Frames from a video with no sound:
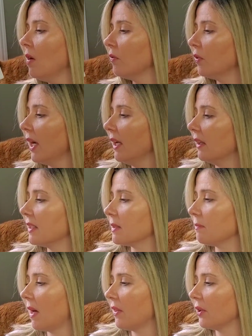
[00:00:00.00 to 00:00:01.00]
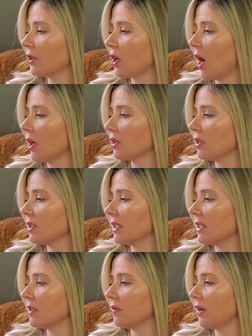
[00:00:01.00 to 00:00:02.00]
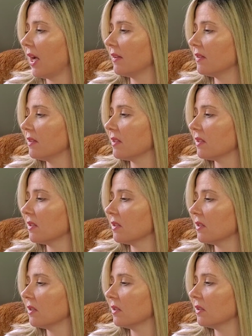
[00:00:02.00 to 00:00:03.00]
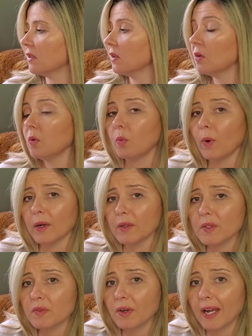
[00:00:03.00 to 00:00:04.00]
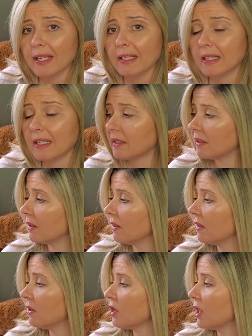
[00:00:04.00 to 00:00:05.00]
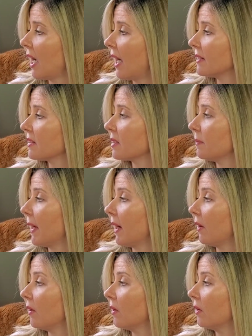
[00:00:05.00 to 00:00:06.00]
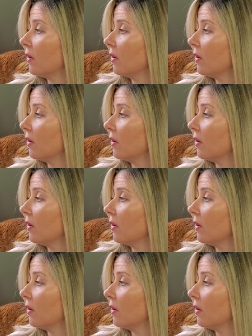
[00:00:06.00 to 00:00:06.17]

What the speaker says: Franklin's mother talked to his friends. "Where's Franklin?" she asked Bear.